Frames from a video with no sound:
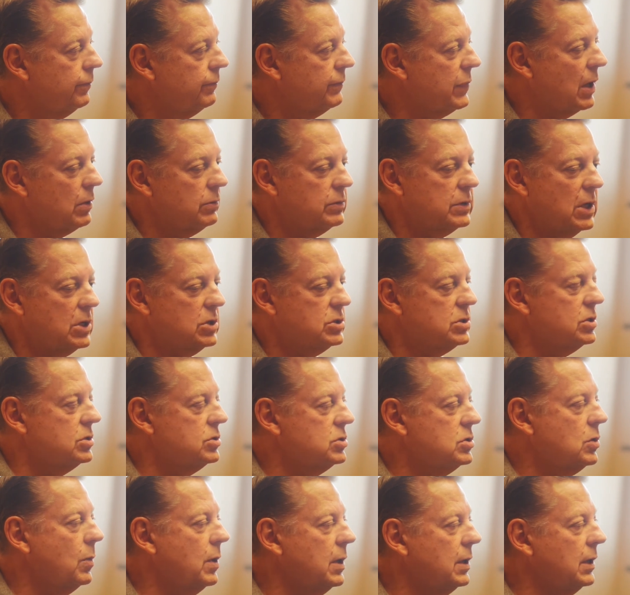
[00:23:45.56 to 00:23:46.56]

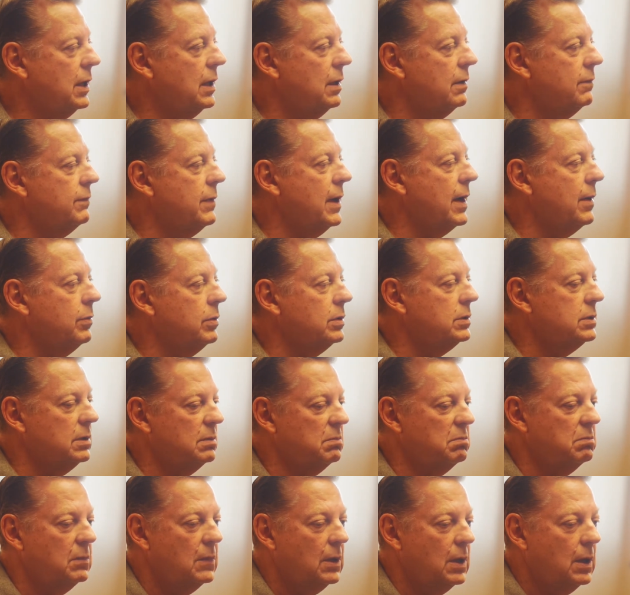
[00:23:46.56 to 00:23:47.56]
Foundations don't want to get involved with
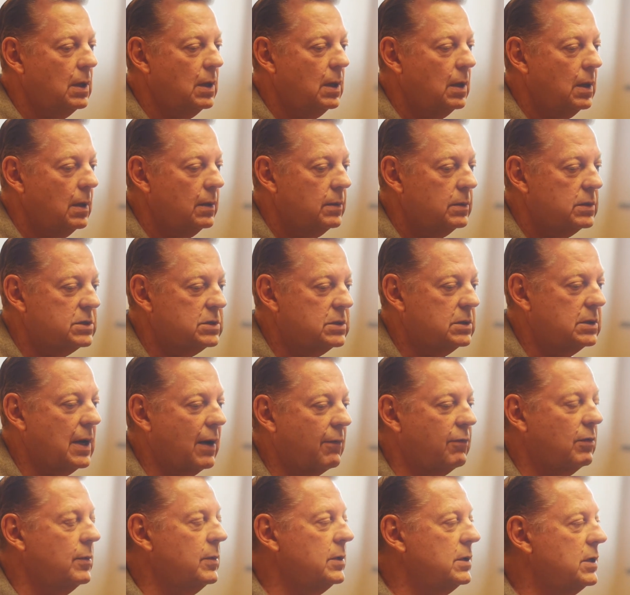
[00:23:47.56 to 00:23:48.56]
them.
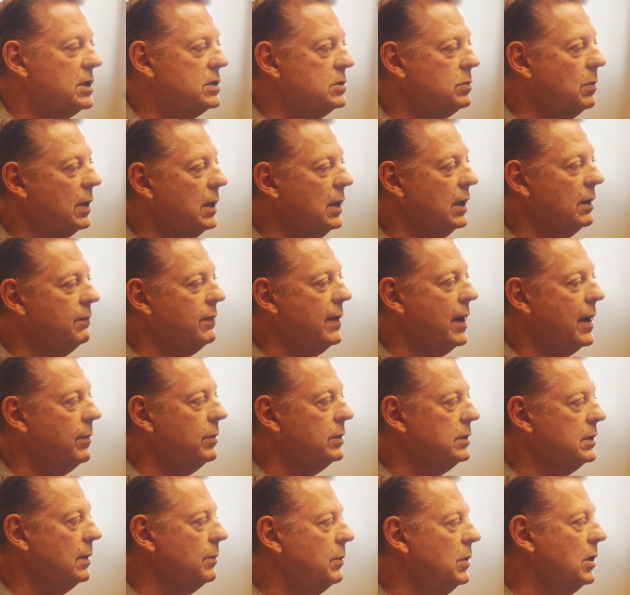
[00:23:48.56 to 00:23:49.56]
Government doesn't want to get involved
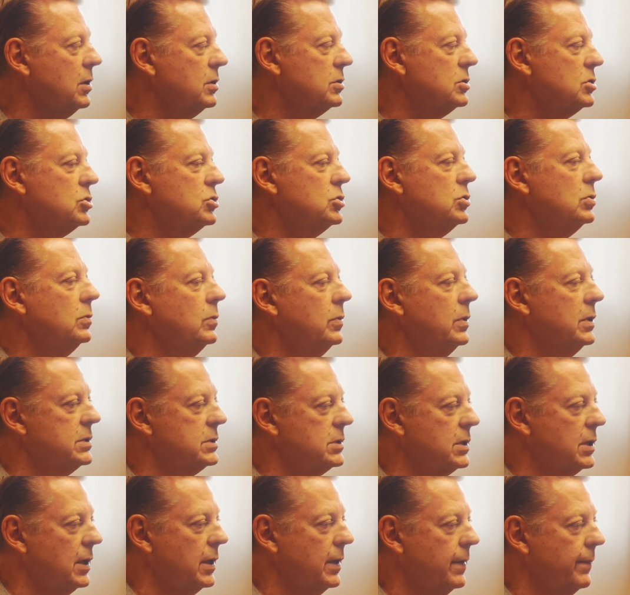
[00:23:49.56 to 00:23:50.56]
with them because it's too
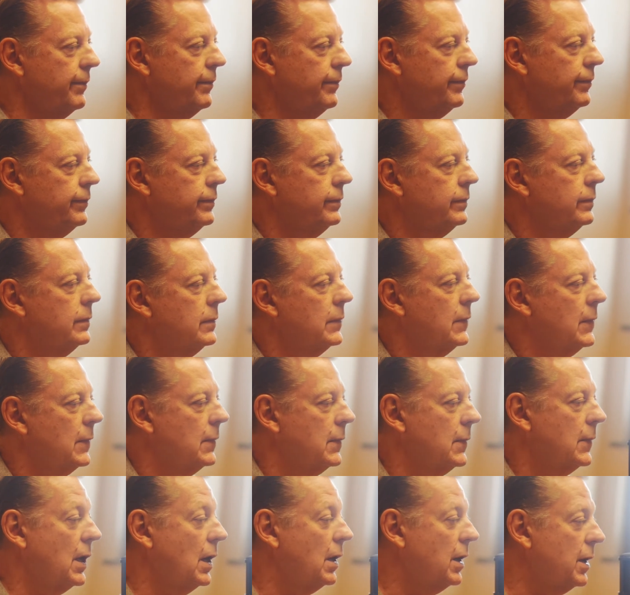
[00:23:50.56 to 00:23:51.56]
risky,
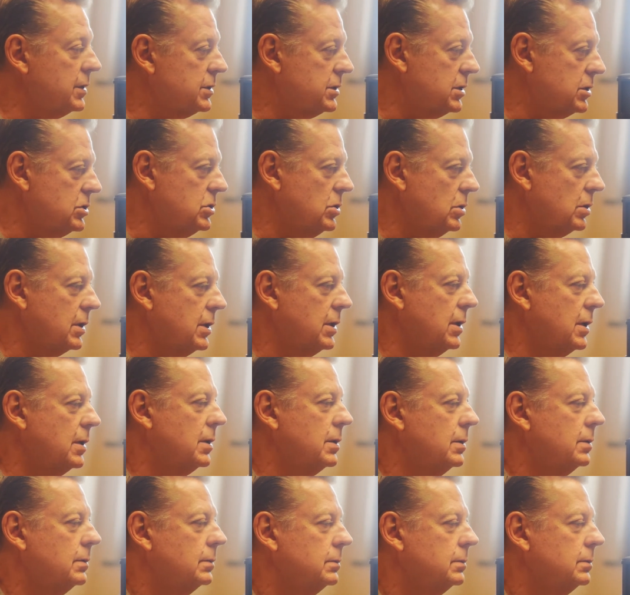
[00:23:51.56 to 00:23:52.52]
unless it's your kid.